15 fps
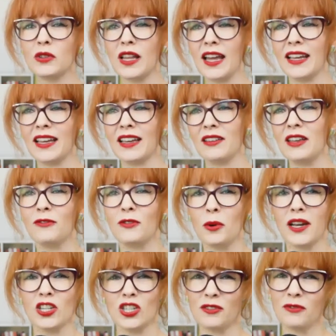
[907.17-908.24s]
Like if you
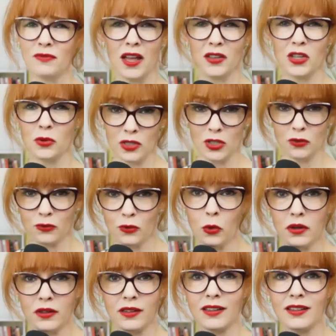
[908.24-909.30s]
actually felt you were
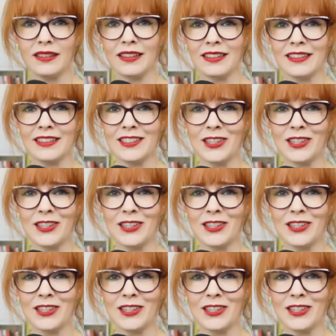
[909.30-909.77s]
defrauded and,